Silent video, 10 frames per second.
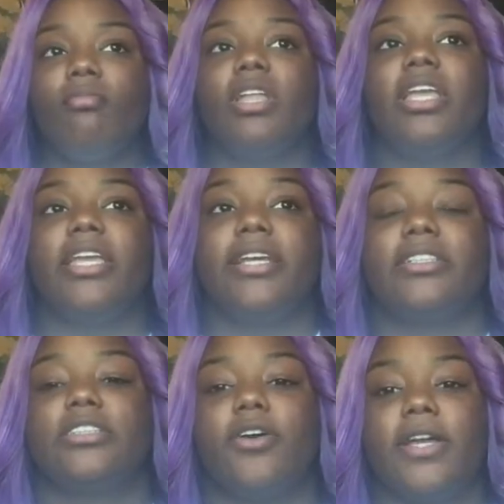And yeah,
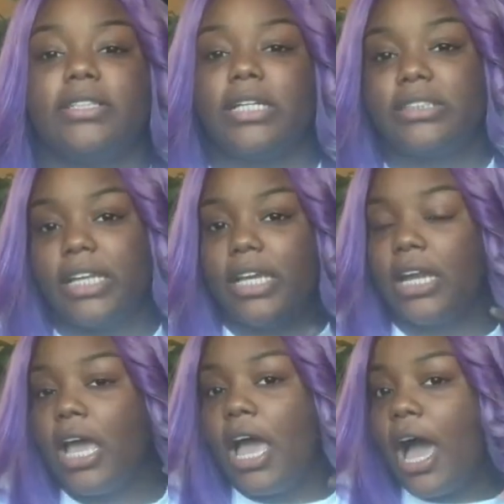so as I said,
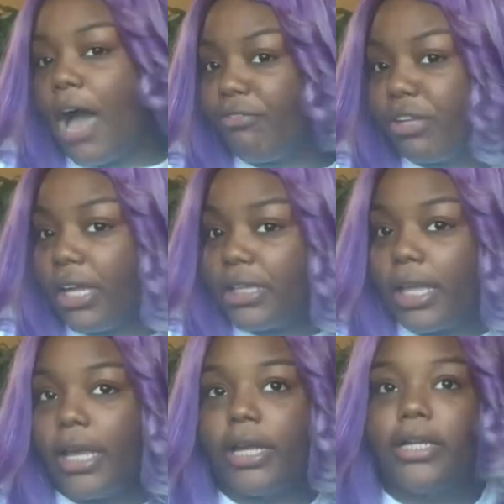I feel like the
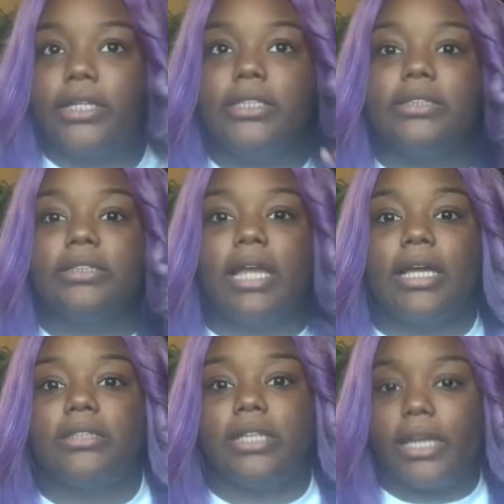hair is
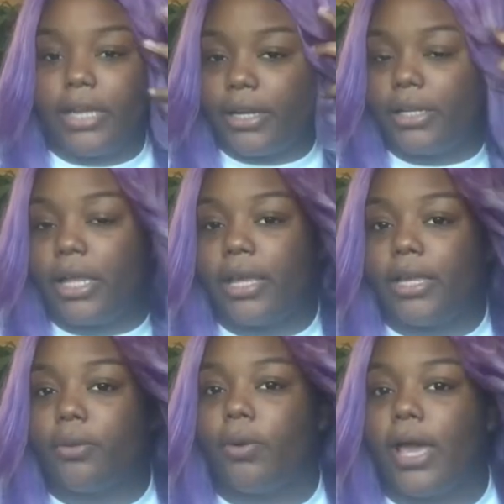nice hair. Like,
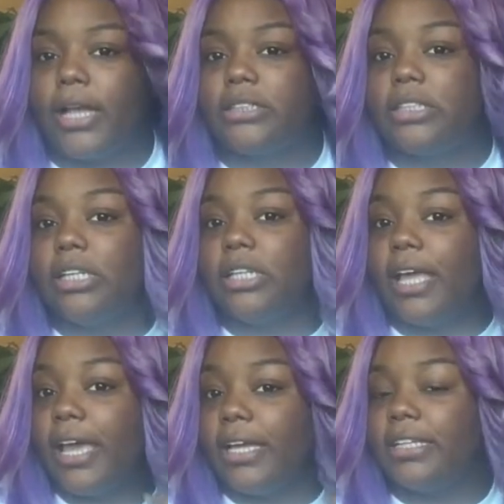it will actually
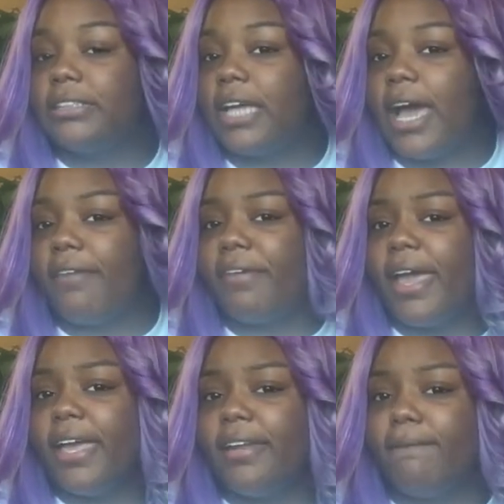last. I've
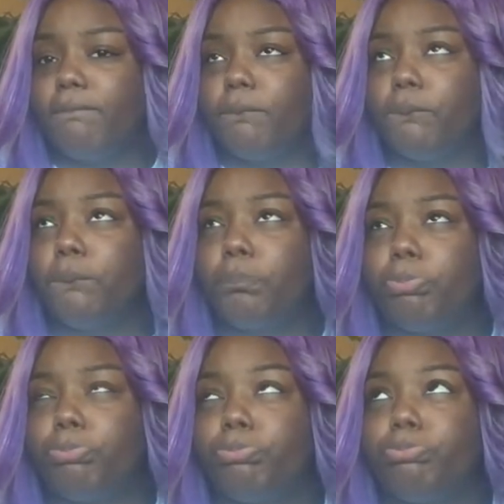had it
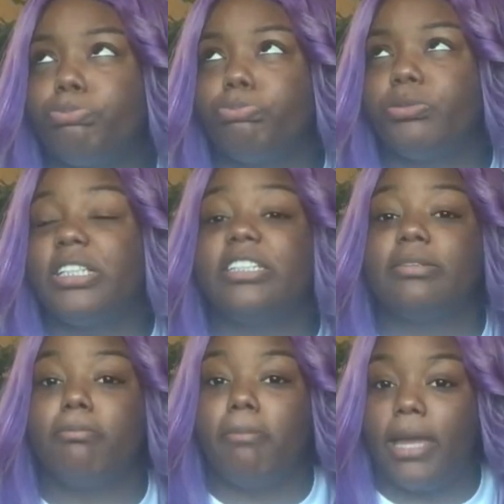since
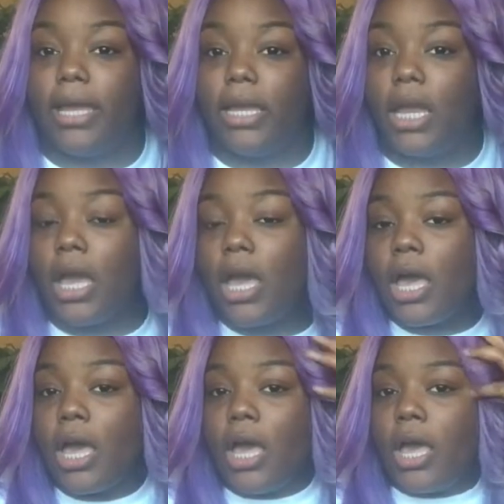May,
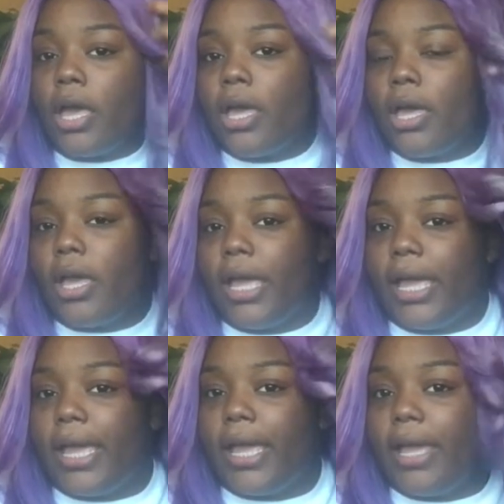
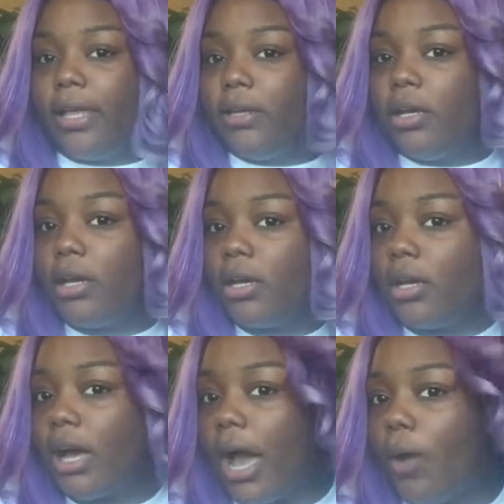and
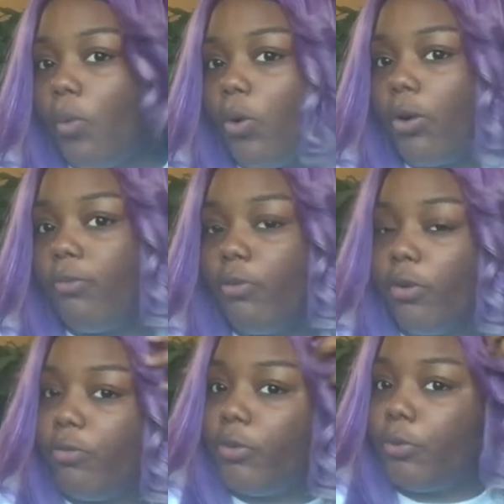I wore it for
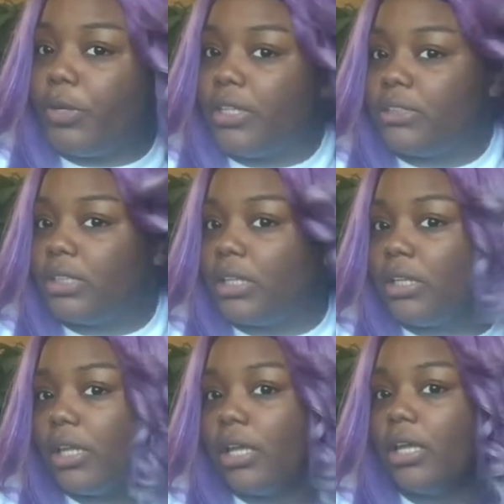a few weeks,
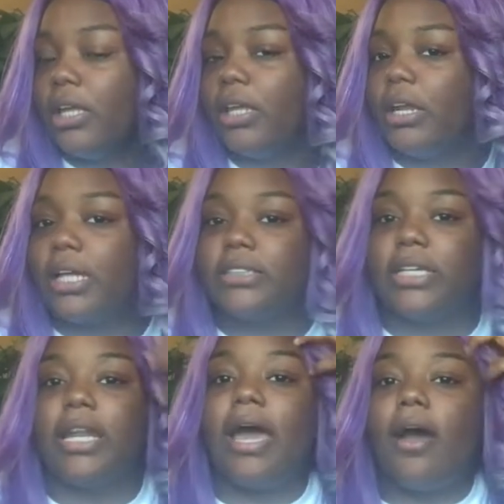and then I took
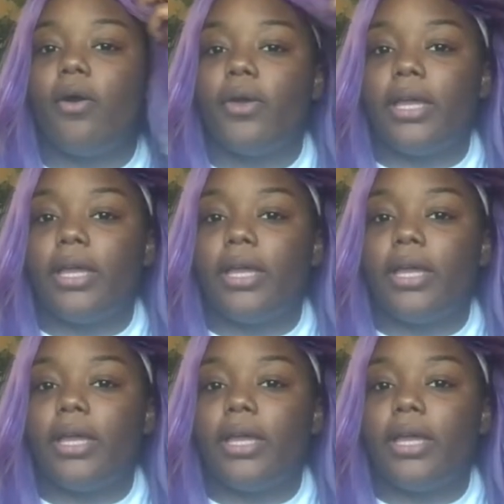it out,